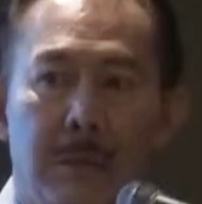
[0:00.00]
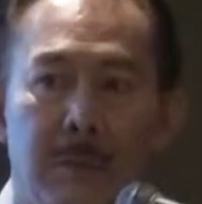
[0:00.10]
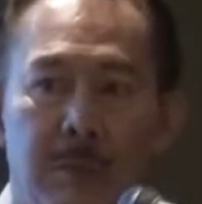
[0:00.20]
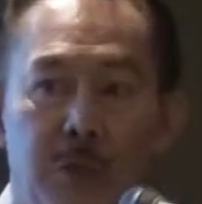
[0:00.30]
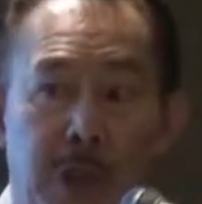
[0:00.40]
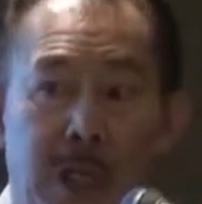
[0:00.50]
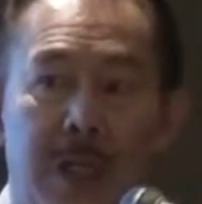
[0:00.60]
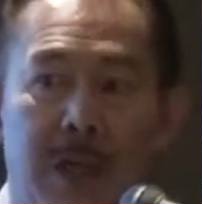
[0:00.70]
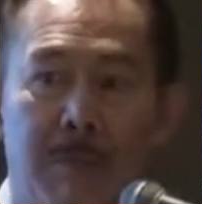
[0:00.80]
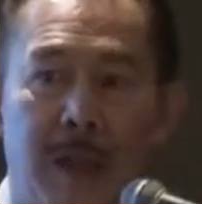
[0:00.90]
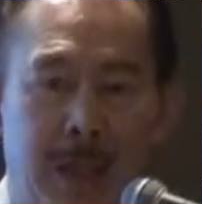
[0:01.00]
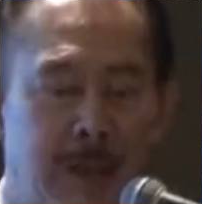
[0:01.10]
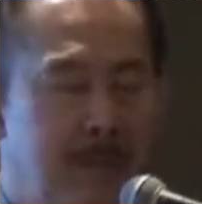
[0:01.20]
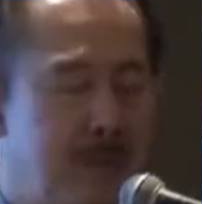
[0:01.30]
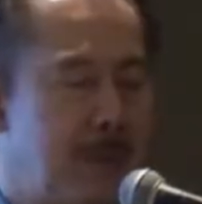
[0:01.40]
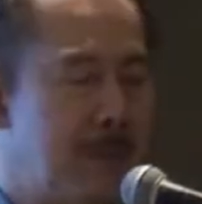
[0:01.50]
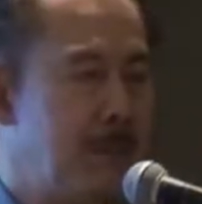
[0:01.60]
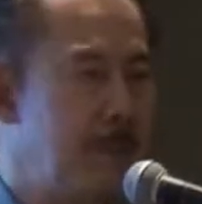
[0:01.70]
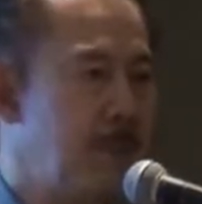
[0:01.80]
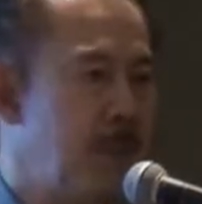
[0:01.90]
It means when you say
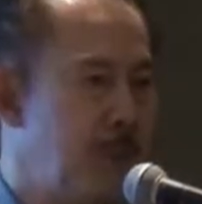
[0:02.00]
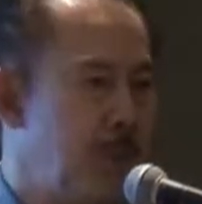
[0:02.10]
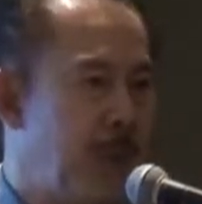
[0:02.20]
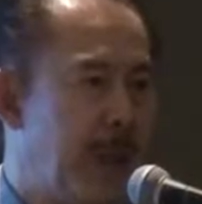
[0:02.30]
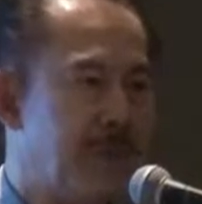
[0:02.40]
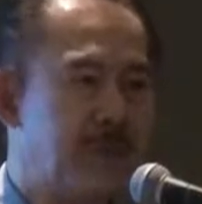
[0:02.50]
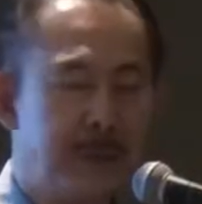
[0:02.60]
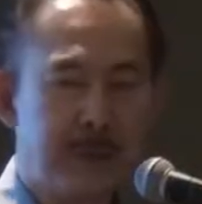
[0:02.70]
quality, it means that